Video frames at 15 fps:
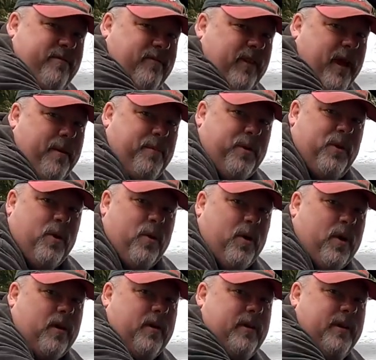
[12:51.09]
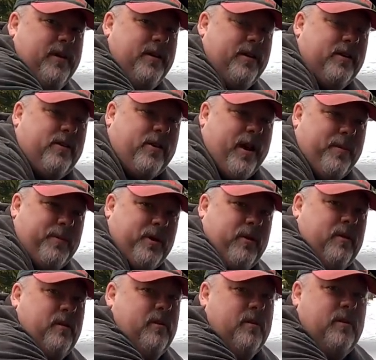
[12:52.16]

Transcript: flapper door in your Raptor.